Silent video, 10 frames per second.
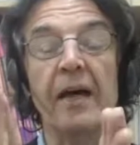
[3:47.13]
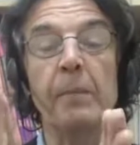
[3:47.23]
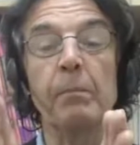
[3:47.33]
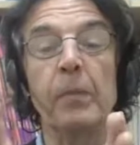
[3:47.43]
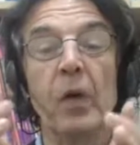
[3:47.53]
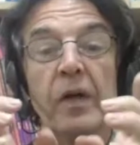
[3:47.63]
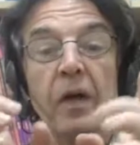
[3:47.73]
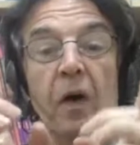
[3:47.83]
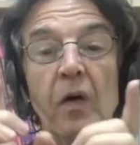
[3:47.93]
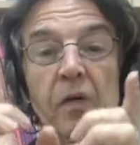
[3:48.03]
input
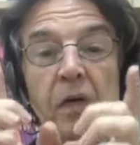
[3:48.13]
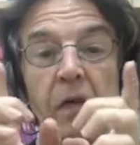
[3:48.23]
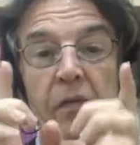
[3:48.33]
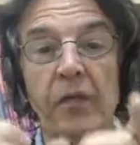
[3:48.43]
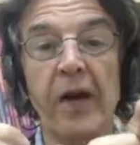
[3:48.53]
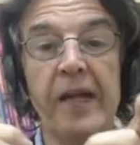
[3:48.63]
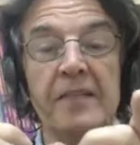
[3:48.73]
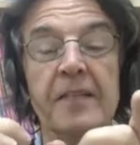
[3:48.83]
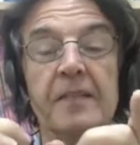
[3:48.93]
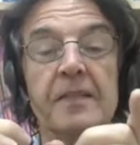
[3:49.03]
on
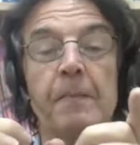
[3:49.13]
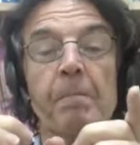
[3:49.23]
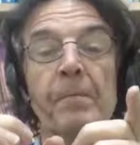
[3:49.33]
phrases.